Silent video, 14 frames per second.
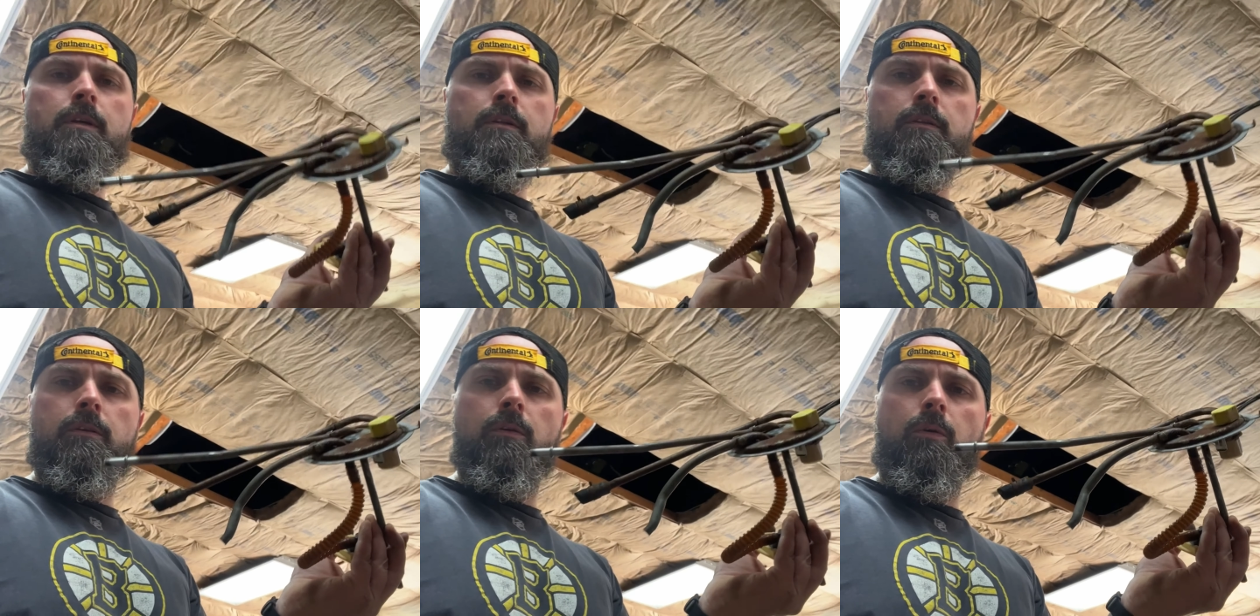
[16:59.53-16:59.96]

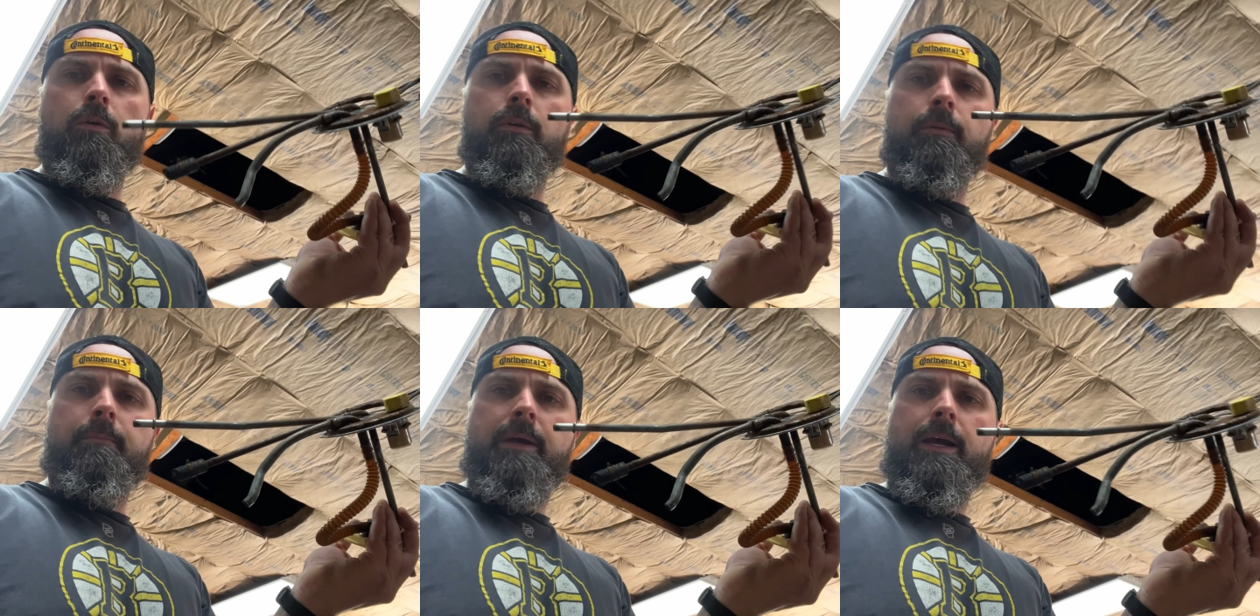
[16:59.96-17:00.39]
the
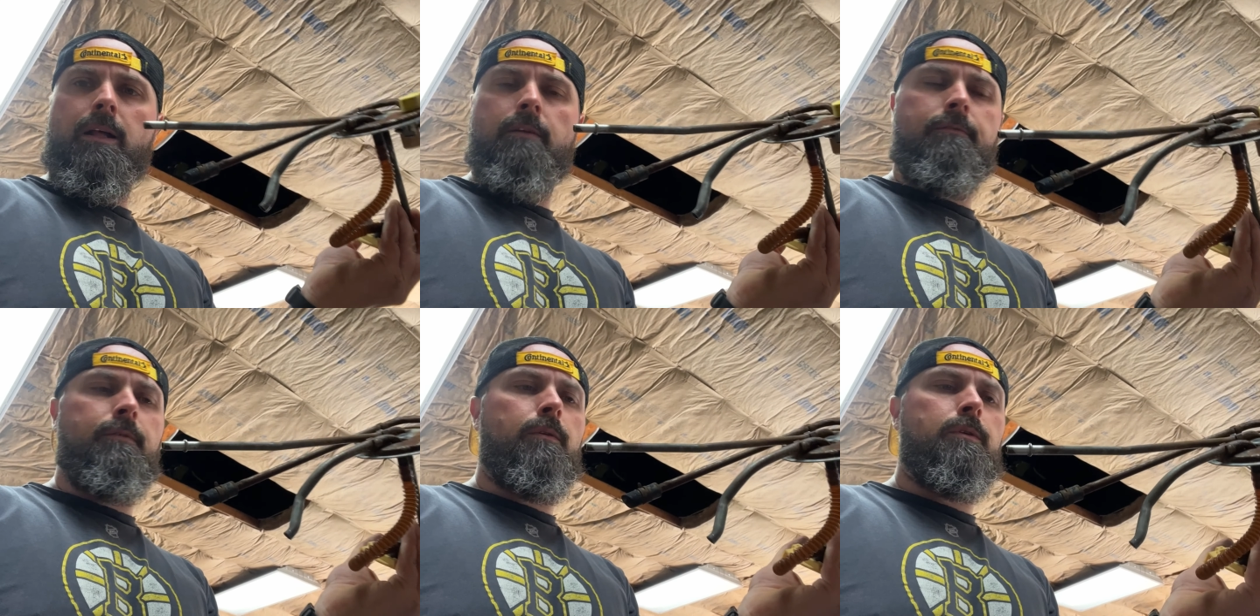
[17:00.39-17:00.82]
old
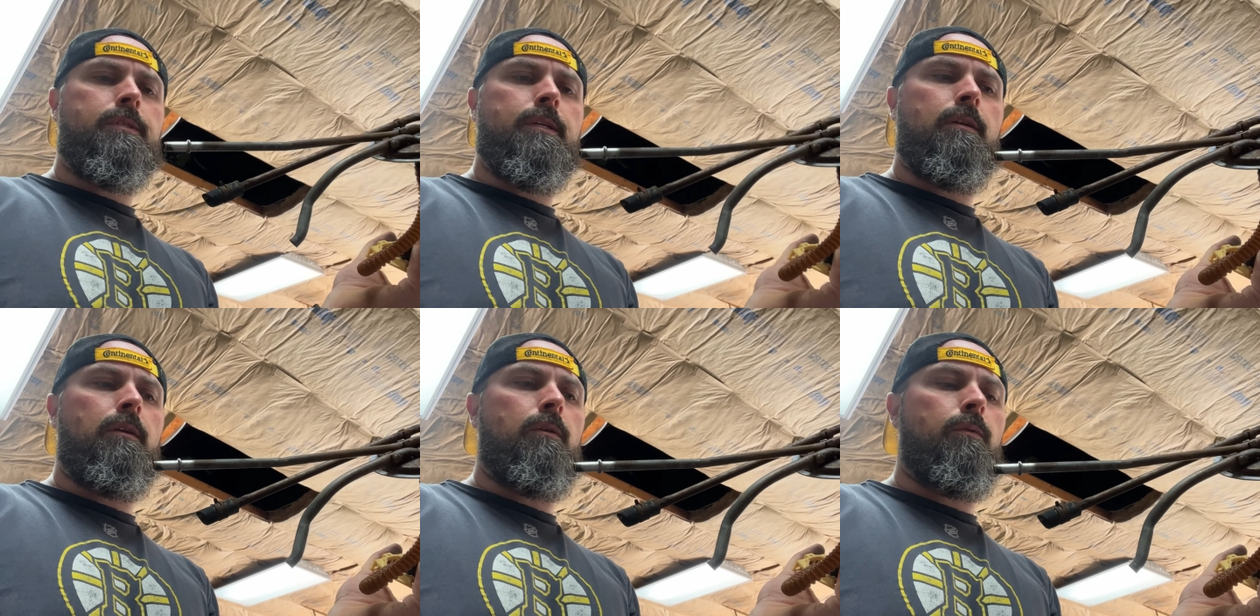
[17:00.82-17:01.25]
Impala fuel
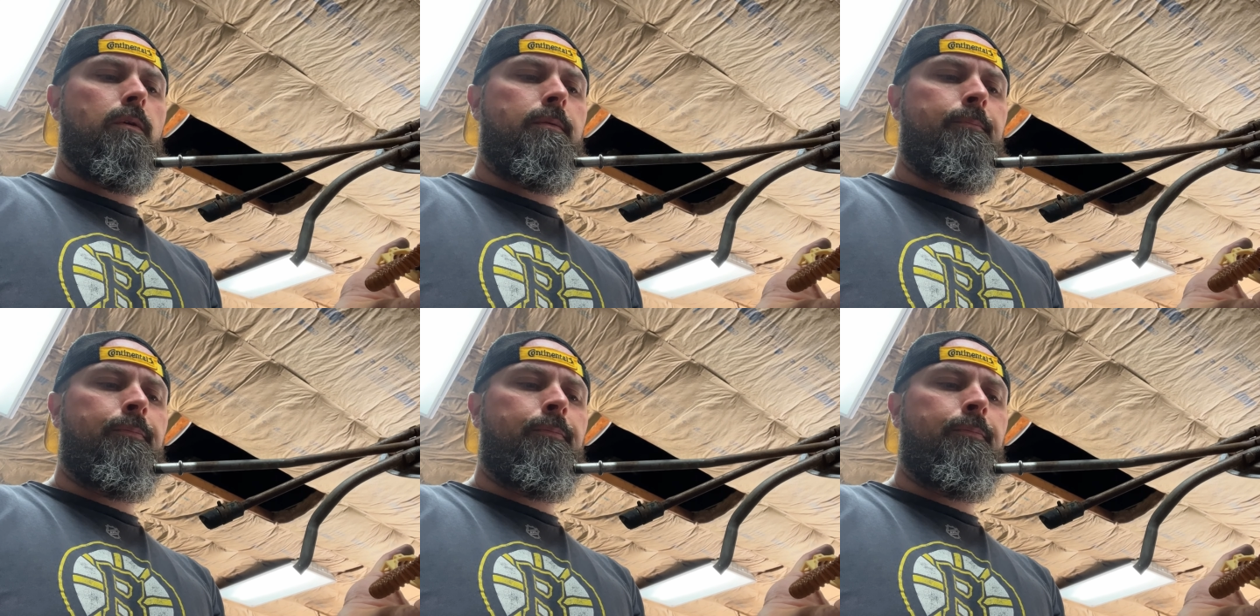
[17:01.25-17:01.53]
sending unit.